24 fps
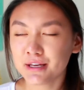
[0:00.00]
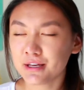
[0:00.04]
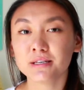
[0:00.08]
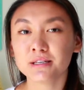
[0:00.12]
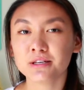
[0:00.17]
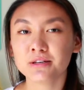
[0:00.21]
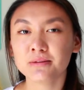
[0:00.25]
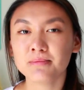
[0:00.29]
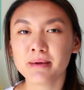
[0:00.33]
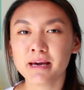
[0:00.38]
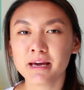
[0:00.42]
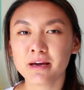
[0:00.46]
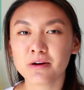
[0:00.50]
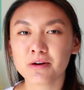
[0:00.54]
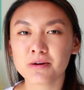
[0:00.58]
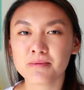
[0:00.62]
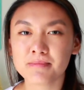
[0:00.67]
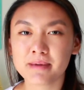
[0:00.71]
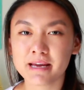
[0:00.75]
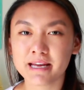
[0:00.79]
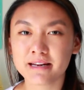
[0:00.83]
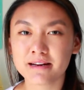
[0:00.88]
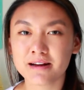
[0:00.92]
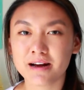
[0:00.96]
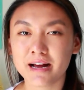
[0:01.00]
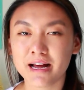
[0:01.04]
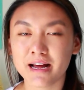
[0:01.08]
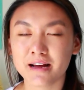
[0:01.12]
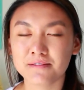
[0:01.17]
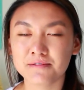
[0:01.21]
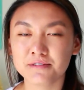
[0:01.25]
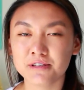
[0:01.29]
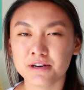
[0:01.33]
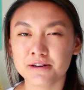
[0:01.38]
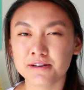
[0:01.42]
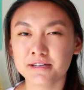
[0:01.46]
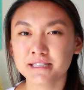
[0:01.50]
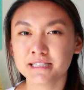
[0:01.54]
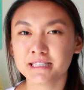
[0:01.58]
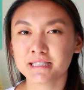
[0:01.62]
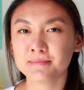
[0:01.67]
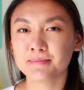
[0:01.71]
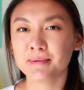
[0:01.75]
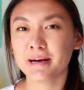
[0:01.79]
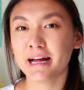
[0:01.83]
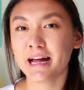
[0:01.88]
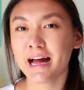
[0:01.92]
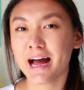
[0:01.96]
You may or may not have
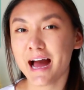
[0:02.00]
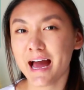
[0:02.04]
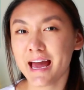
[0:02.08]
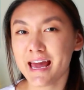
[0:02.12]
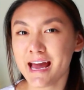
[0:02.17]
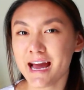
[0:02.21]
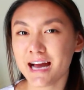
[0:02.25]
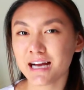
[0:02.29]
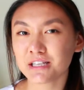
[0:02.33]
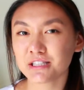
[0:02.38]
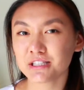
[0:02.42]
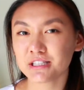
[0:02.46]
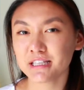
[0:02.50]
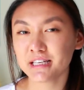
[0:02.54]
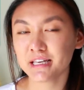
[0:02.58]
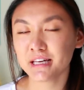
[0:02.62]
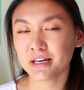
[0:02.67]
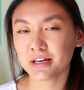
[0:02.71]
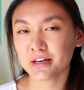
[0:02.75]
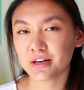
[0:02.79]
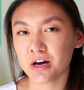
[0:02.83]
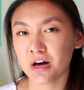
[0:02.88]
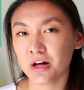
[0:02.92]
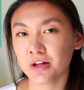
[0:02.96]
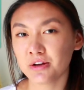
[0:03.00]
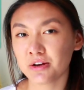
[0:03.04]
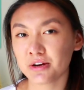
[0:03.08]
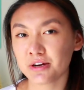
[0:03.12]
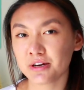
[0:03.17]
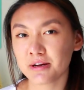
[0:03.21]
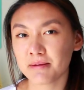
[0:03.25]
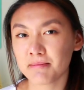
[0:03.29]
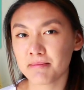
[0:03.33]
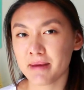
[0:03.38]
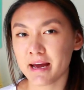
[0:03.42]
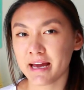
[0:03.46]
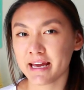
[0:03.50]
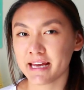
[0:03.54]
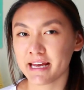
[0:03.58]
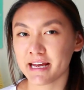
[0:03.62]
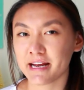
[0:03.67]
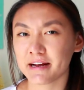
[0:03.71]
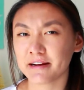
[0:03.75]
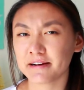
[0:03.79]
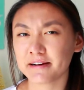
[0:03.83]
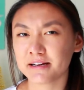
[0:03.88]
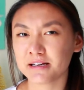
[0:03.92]
noticed, but I actually colored my hair,